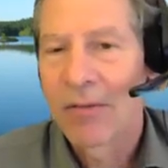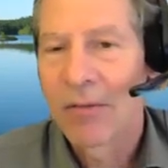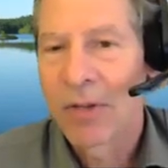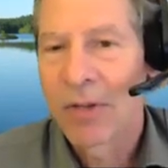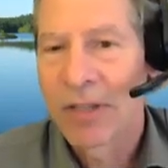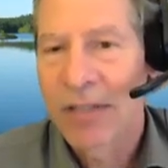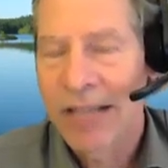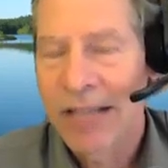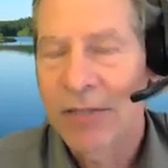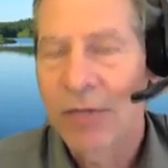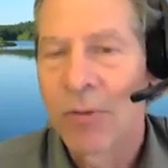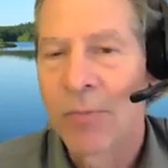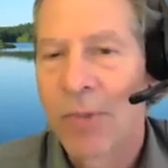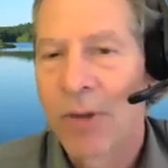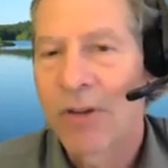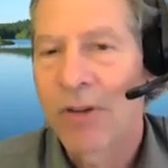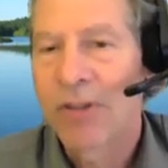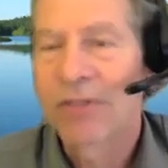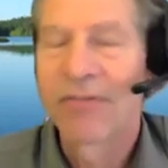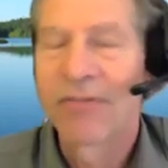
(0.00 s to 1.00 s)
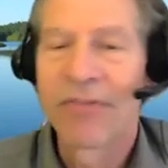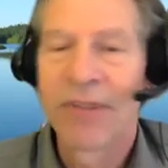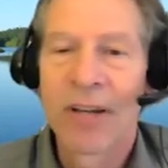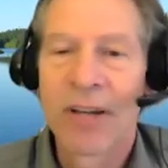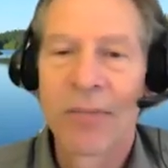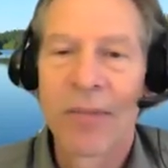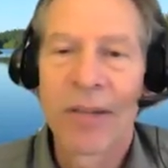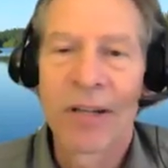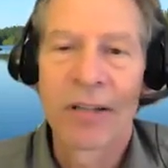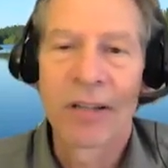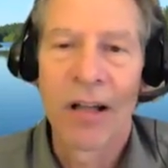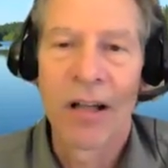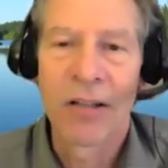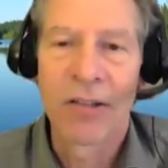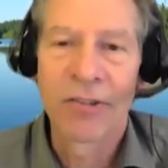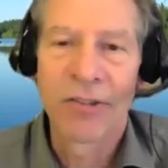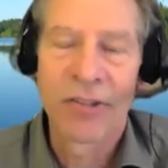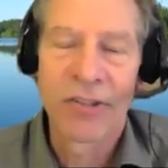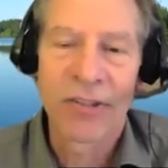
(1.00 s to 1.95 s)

we'd like to impart some fundamental knowledge in